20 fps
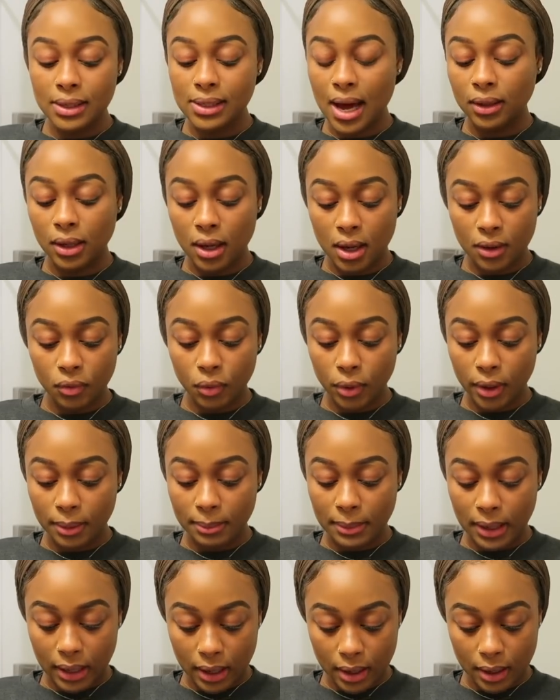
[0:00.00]
i love
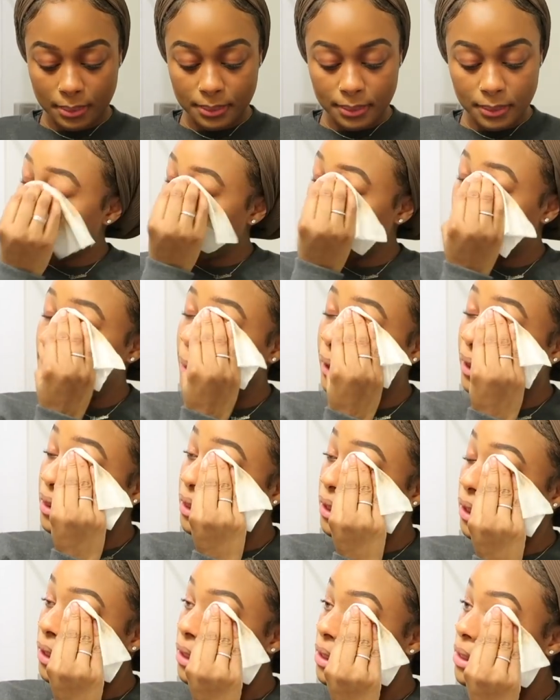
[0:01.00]
wearing makeup
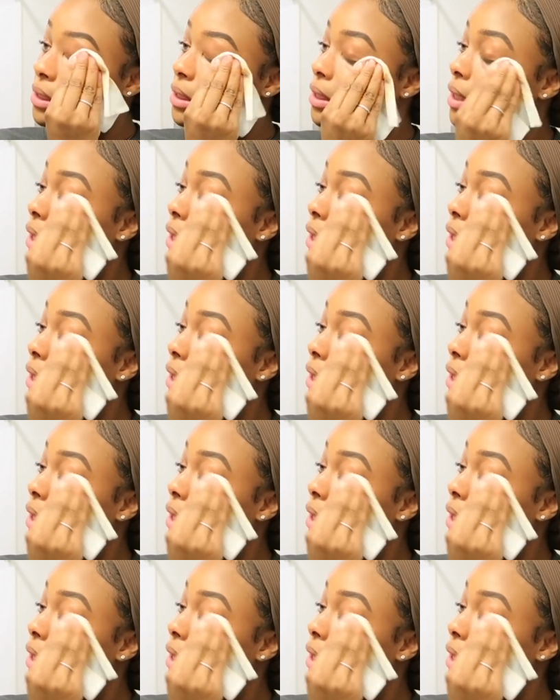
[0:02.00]
but there is